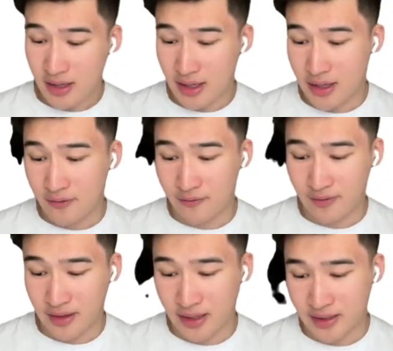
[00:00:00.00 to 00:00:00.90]

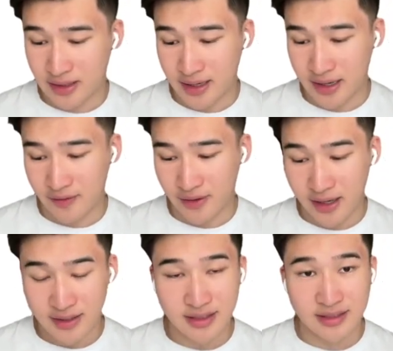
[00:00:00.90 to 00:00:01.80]
If it is a negative
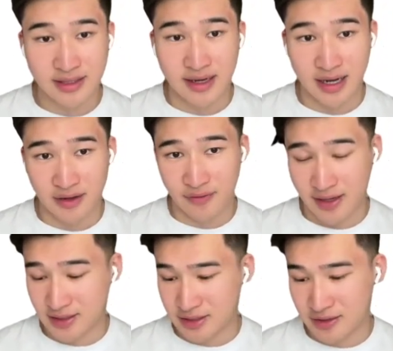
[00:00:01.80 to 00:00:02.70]
x, the negative
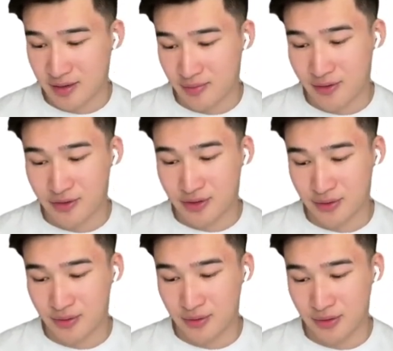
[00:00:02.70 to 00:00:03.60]
x is going to approach
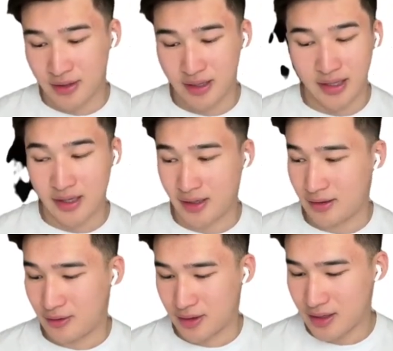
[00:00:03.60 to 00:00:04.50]
to
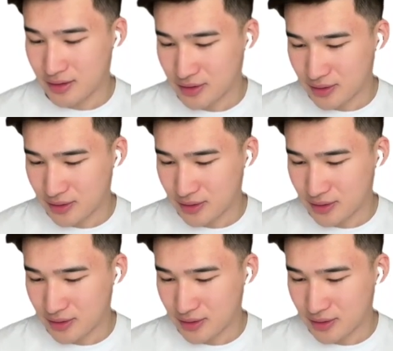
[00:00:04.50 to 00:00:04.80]
a, okay?